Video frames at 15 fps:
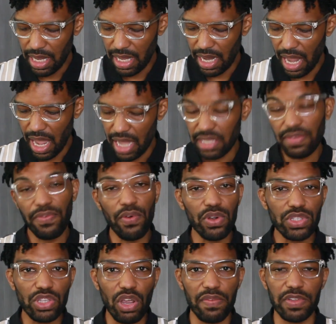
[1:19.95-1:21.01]
it has 4
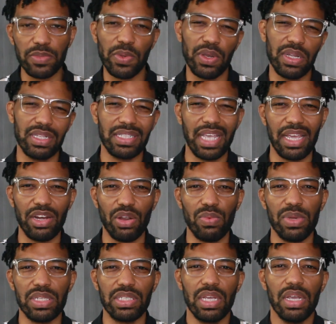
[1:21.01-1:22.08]
servings per container,
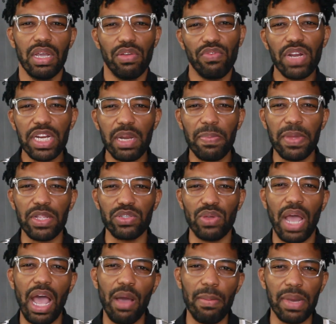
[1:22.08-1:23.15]
which really depends
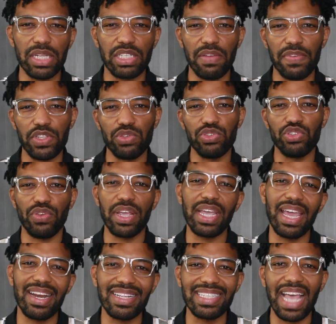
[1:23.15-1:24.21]
on how much of it you drink
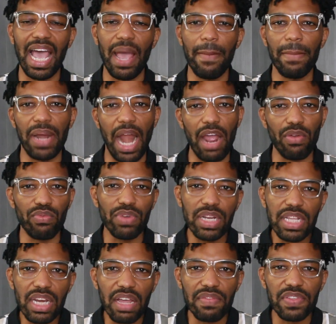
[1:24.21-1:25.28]
at a time. But I
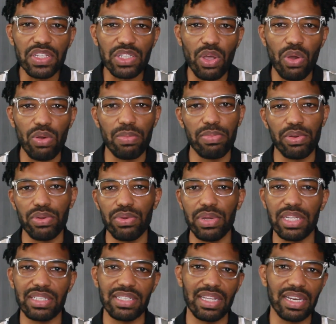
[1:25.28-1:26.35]
really love this cold brew.
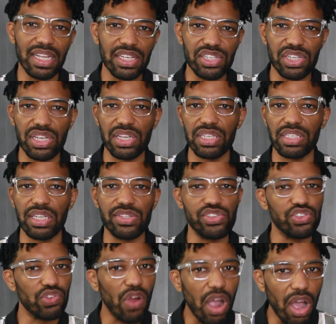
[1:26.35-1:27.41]
It's delicious, it's
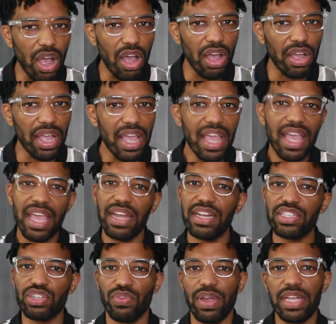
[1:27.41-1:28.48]
strong, and
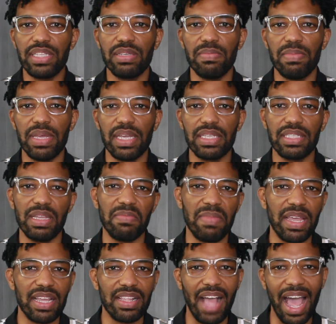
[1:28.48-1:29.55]
it's great to mix and
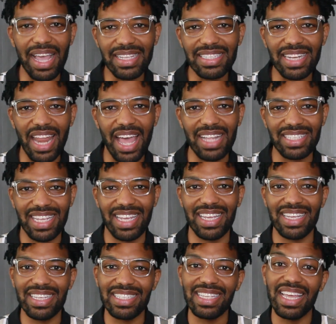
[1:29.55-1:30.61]
make iced
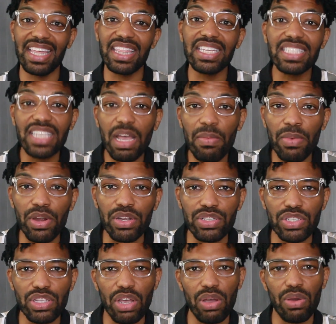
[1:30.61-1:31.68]
lattes in the summer.
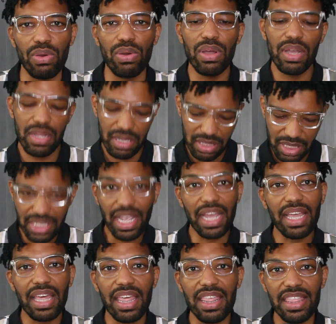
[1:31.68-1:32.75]
So
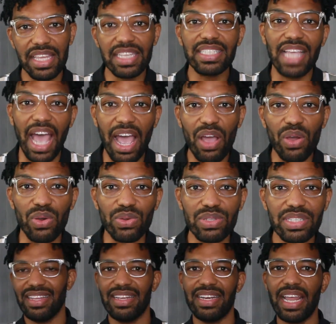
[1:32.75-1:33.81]
check this
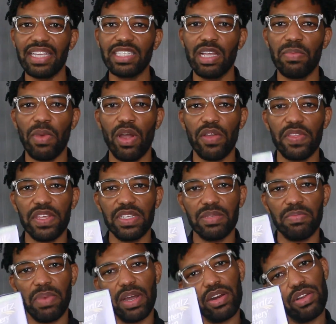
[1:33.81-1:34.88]
out. Next up are these
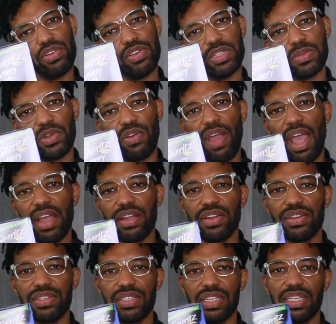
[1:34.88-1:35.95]
Buttercrisp
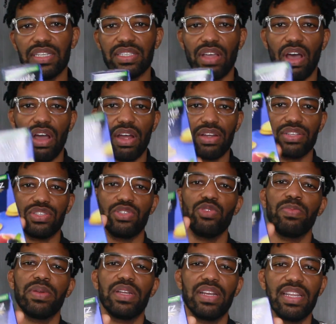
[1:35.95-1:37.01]
crackers. These are
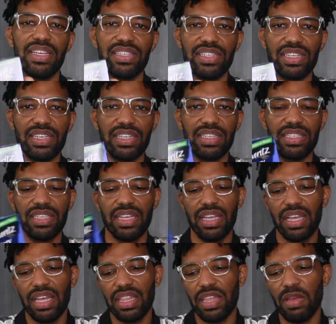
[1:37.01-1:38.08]
super delicious.
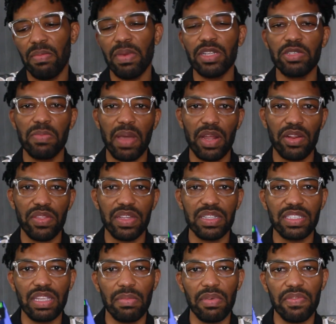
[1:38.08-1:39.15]
They're much better than
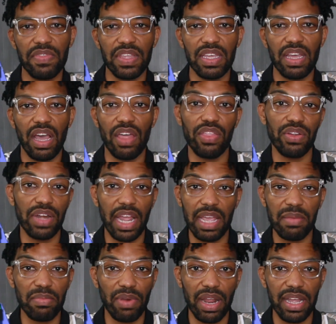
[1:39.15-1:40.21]
some of the other
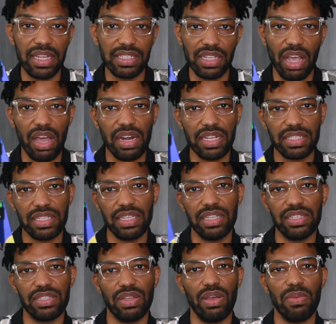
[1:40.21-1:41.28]
name brands,
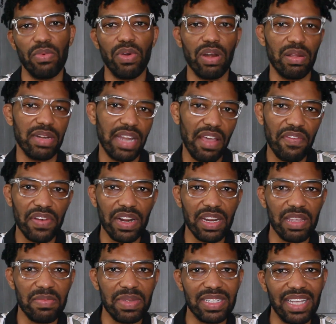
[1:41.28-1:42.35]
honestly. So I'm going to
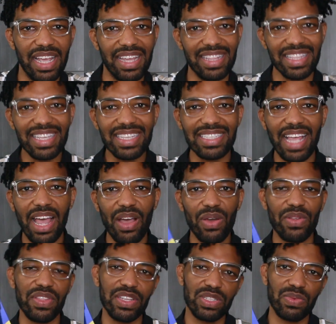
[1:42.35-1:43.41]
definitely be checking these
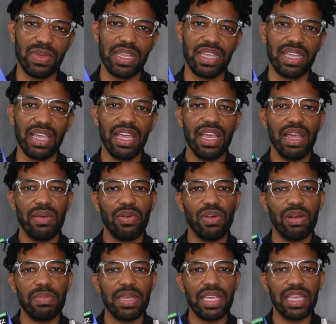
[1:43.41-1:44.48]
out this week. I'm
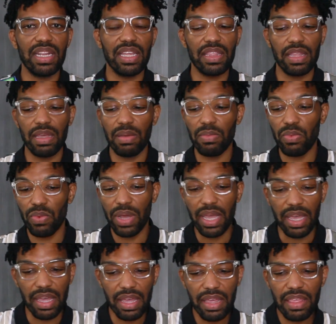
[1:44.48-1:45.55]
going to be eating them
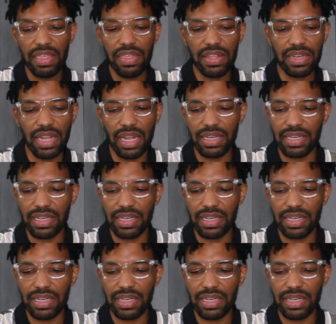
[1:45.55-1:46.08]
with